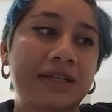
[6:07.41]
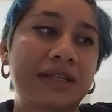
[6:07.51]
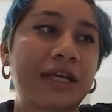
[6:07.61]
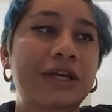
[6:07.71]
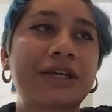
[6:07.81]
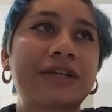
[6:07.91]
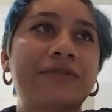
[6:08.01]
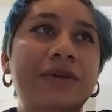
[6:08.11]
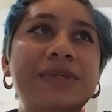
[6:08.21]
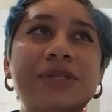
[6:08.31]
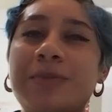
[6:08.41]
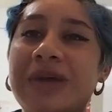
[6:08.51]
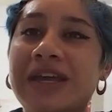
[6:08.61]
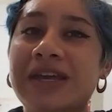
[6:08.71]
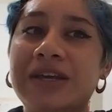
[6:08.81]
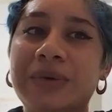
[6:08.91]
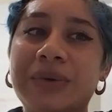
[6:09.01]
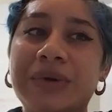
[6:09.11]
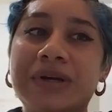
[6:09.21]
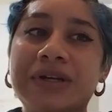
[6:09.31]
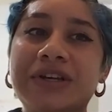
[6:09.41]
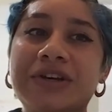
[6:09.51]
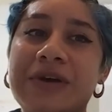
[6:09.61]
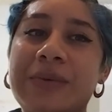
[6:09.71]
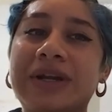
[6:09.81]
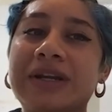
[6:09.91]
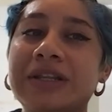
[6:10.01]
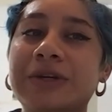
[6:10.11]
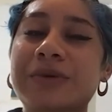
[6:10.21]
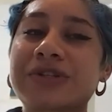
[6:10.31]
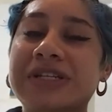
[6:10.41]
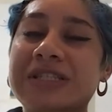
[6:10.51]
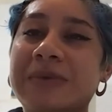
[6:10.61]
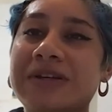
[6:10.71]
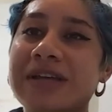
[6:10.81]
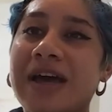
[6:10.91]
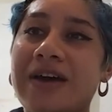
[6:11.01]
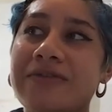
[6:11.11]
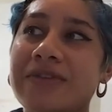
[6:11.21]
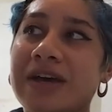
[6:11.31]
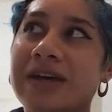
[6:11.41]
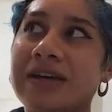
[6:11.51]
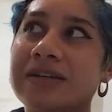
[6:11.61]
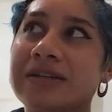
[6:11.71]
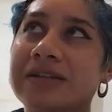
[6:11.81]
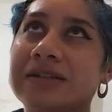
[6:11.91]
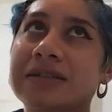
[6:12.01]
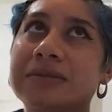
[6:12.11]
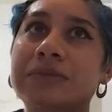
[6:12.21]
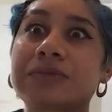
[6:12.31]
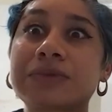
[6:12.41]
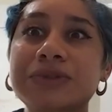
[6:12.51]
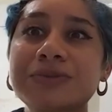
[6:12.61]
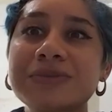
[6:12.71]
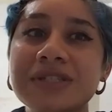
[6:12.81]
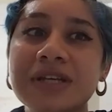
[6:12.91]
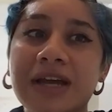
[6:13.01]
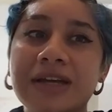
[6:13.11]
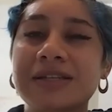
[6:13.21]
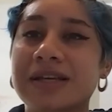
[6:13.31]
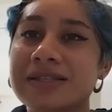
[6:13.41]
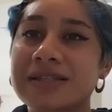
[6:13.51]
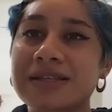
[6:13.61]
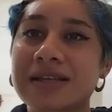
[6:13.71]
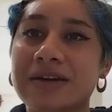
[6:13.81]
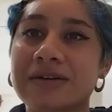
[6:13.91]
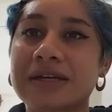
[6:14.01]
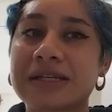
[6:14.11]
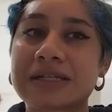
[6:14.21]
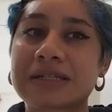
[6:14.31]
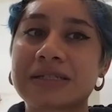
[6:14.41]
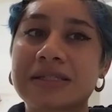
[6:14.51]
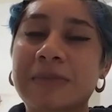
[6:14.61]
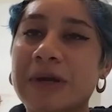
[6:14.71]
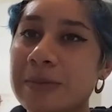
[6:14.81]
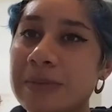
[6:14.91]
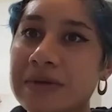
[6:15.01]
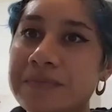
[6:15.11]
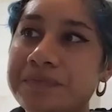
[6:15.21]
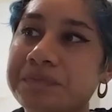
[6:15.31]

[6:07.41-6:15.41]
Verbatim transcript: like if it was opaque, or, you know, if I wanted it a little more transparent, to have that um, room to kind of test things out and experiment.